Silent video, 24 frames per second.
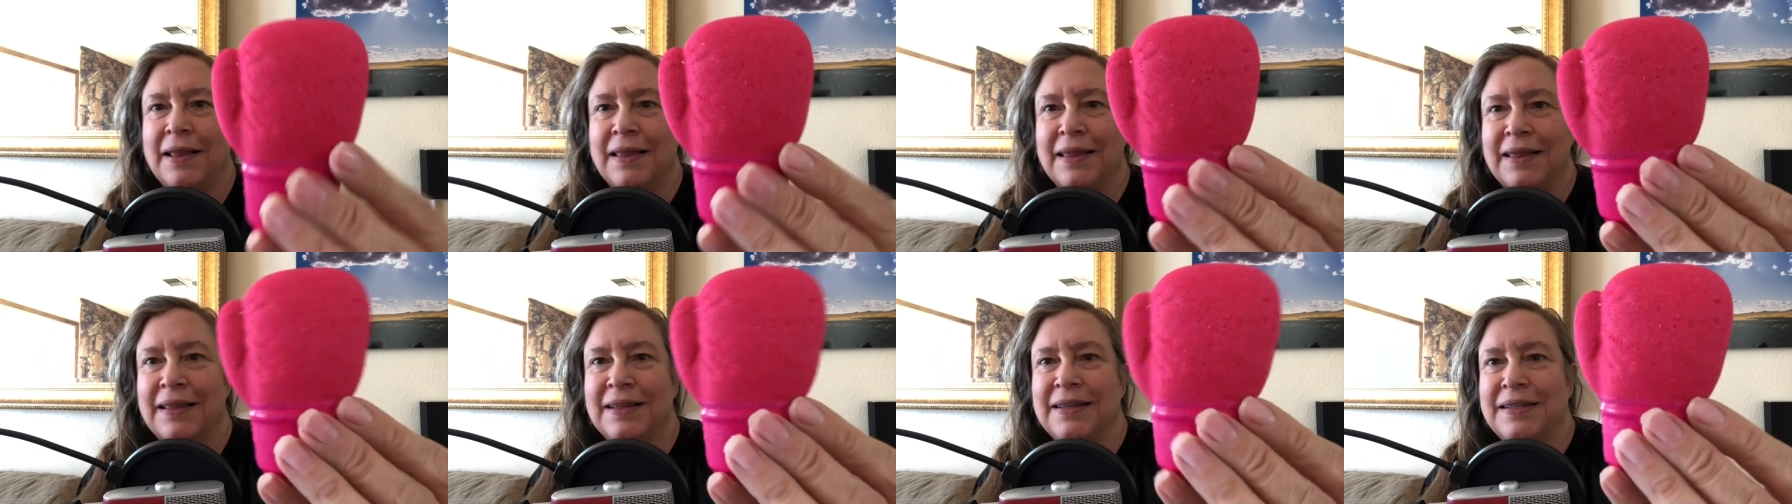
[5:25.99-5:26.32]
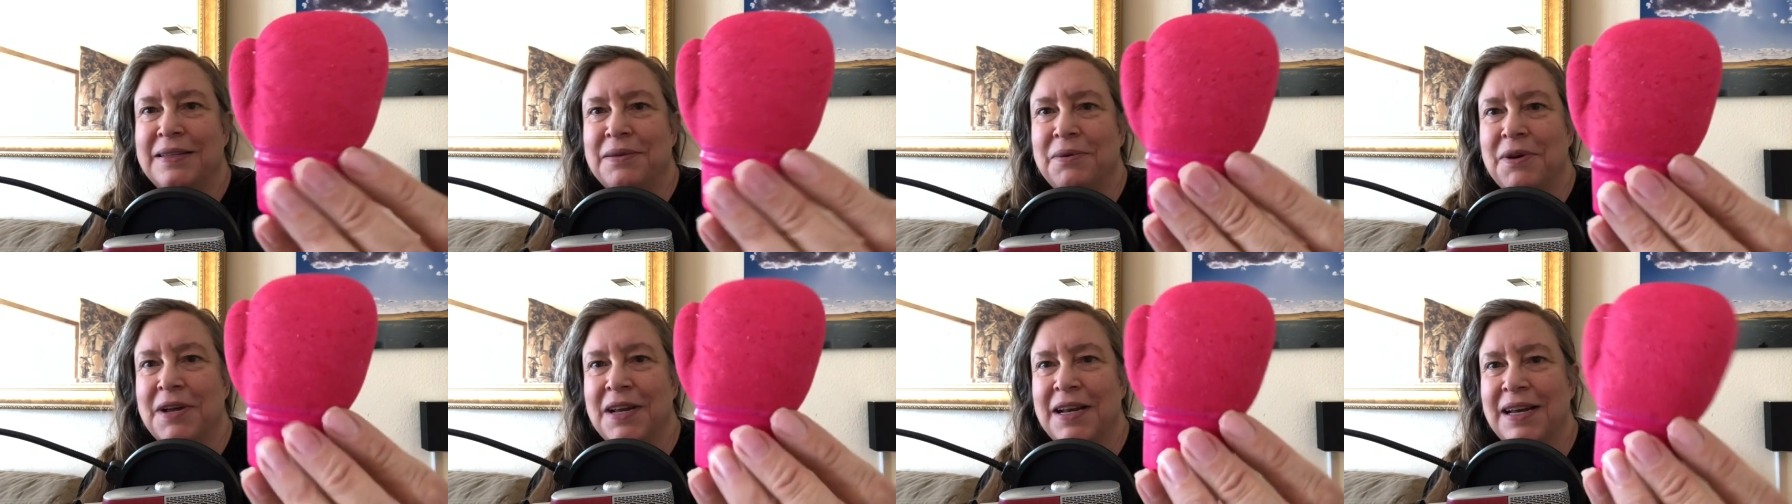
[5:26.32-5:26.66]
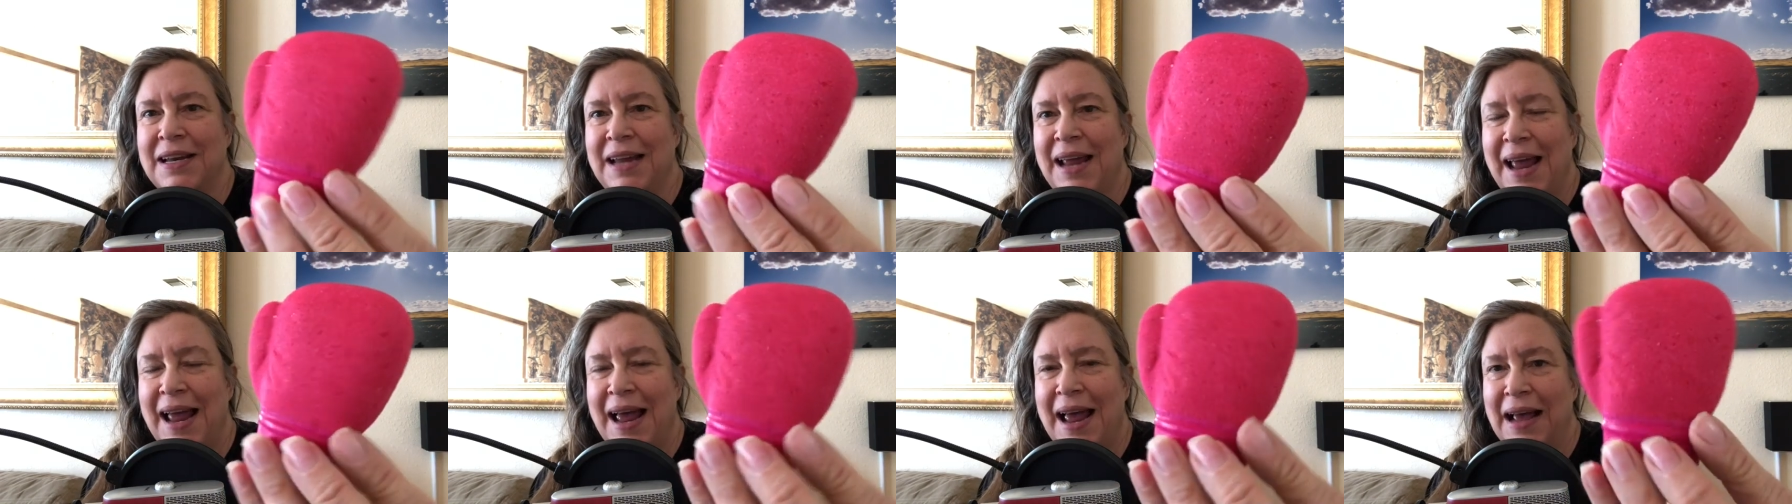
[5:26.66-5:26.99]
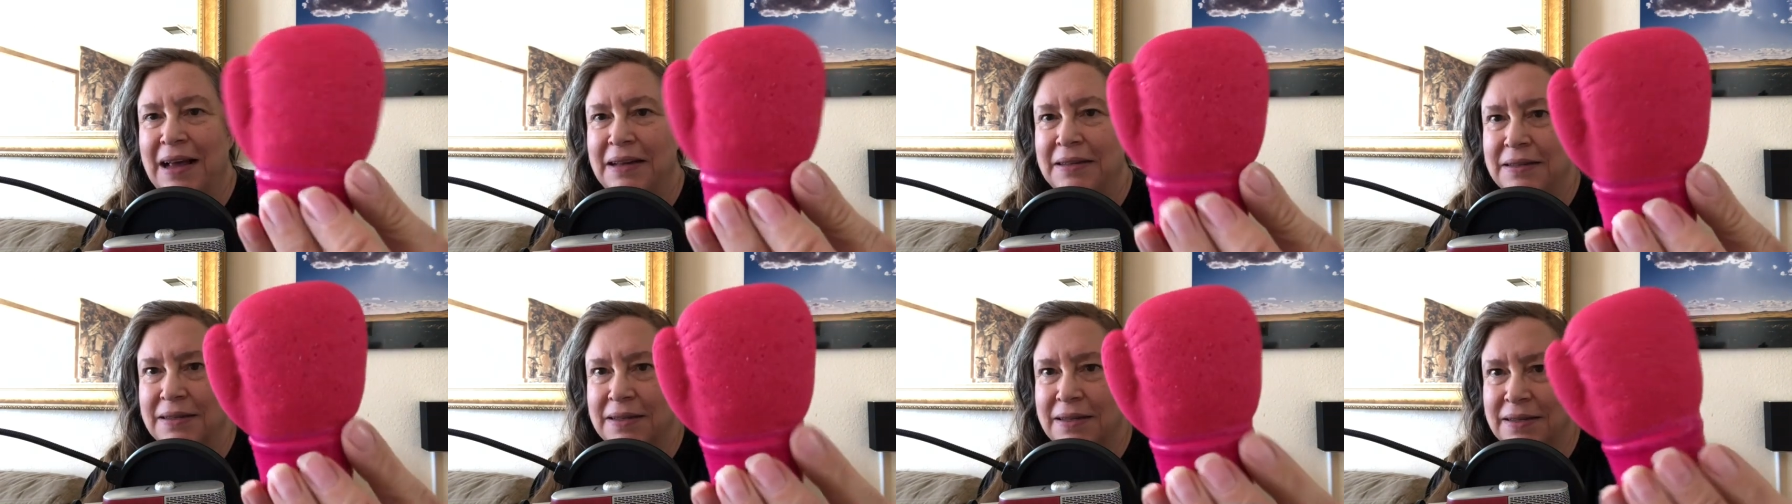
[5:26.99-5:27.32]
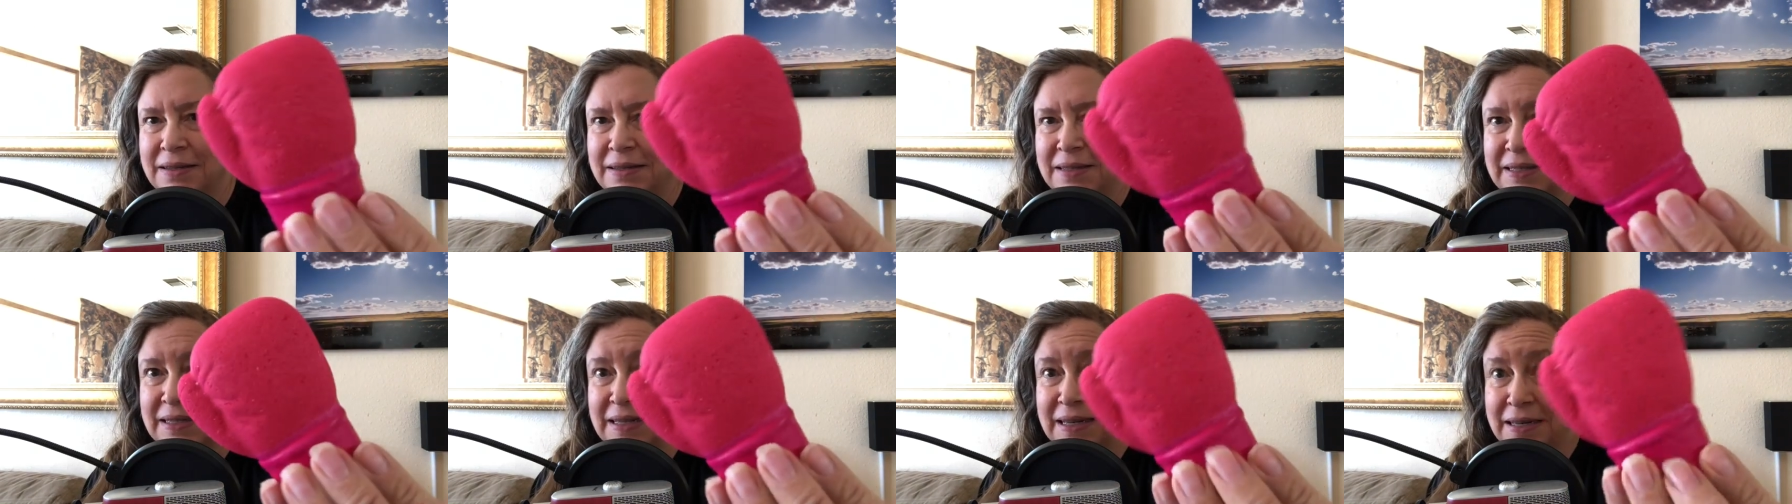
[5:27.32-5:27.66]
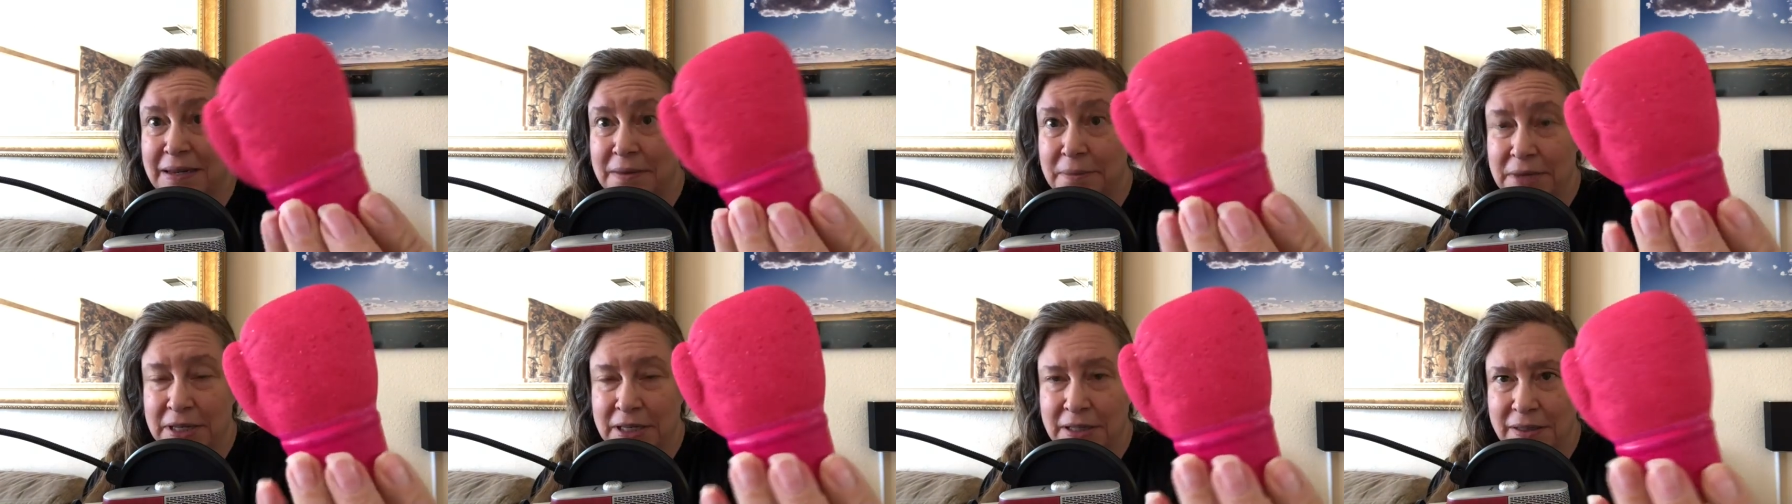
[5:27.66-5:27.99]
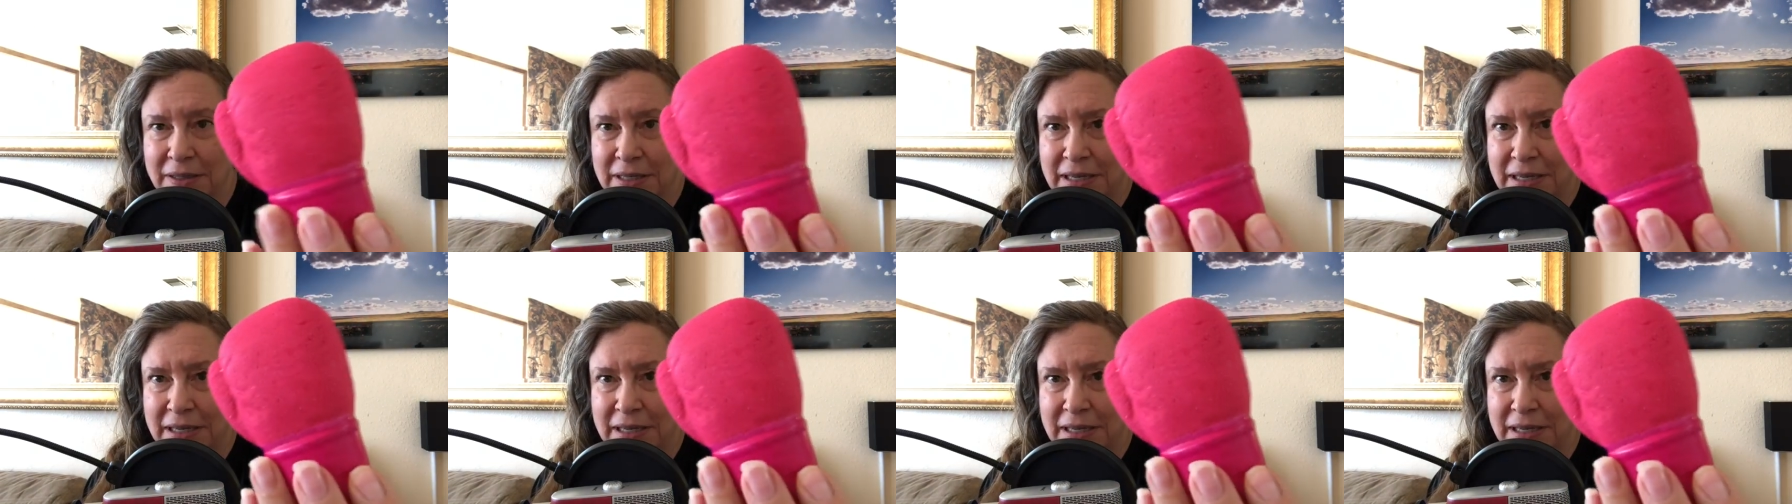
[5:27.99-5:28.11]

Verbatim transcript: This one has cinnamon